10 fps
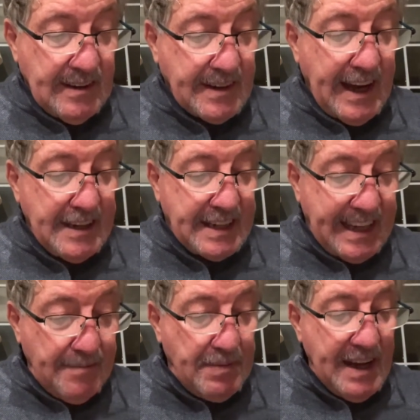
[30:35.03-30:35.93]
Okay,
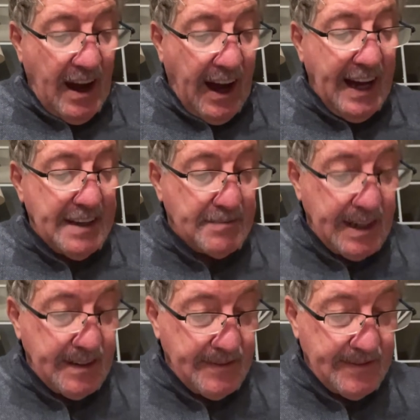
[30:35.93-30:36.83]
get behind
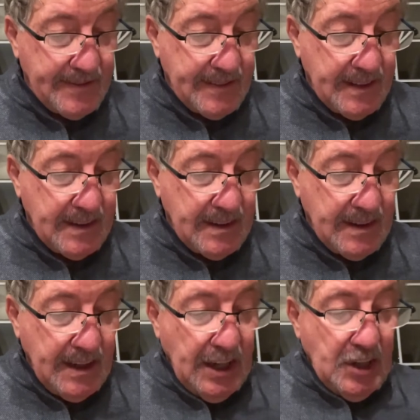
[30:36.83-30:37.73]
me.
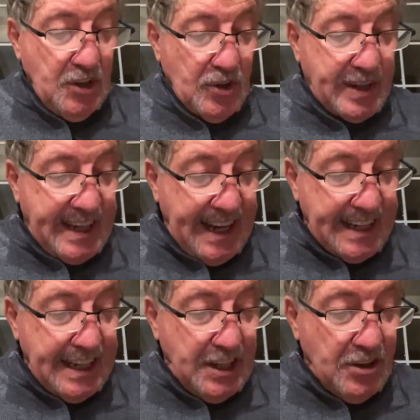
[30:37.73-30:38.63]
You're
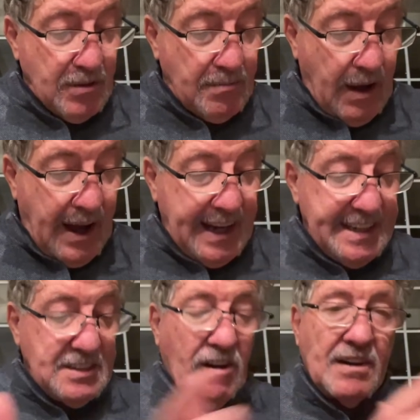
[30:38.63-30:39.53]
getting your
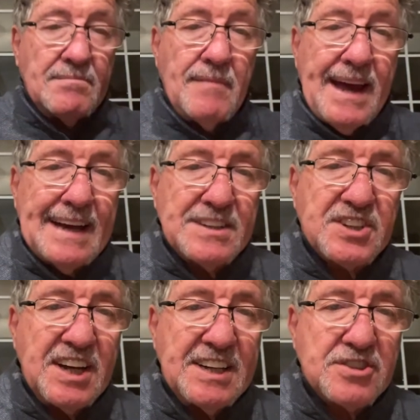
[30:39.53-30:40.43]
mind on
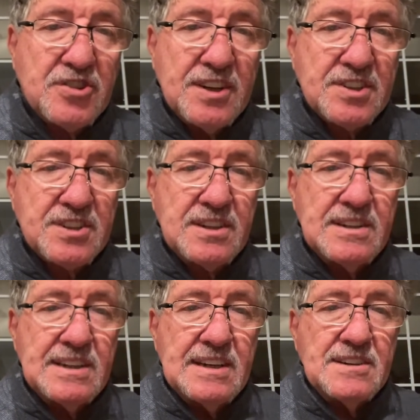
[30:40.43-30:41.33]
man's interest
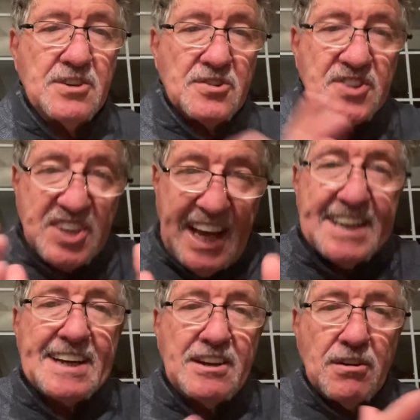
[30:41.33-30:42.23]
you're
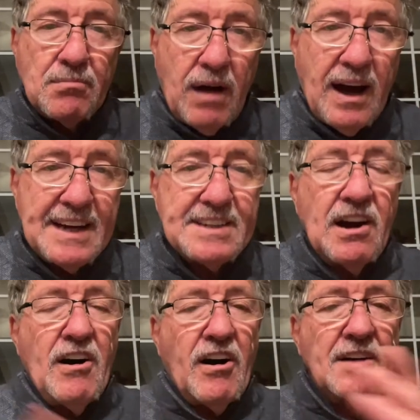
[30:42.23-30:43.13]
setting your mind
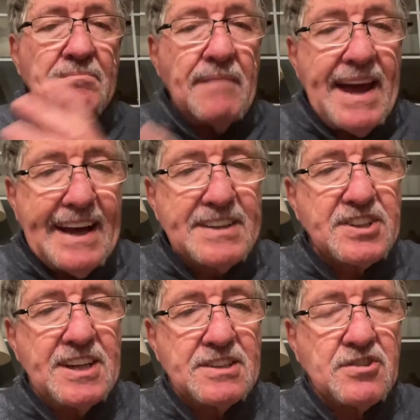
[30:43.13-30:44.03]
on
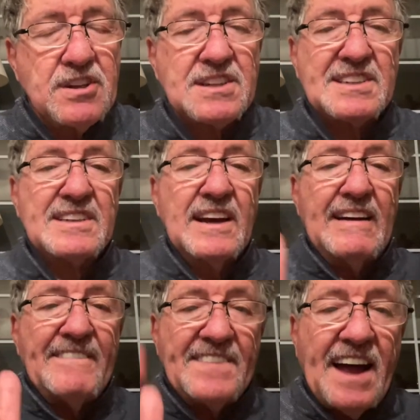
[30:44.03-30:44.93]
man's interests,
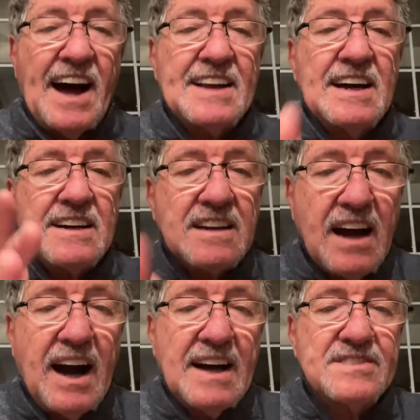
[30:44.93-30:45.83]
not
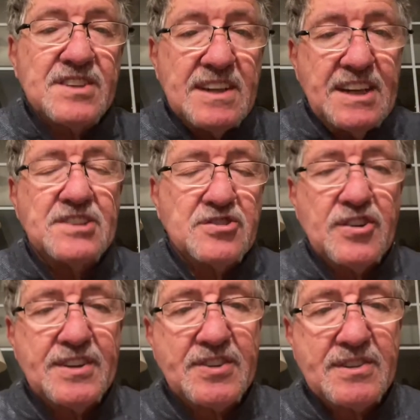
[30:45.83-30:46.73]
God's
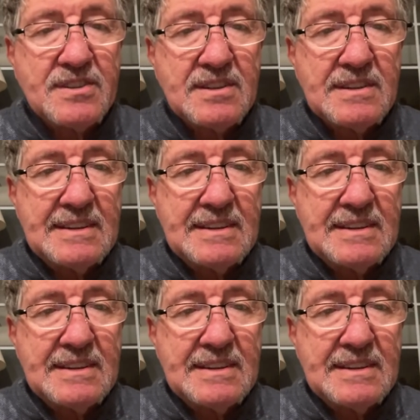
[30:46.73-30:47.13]
interests.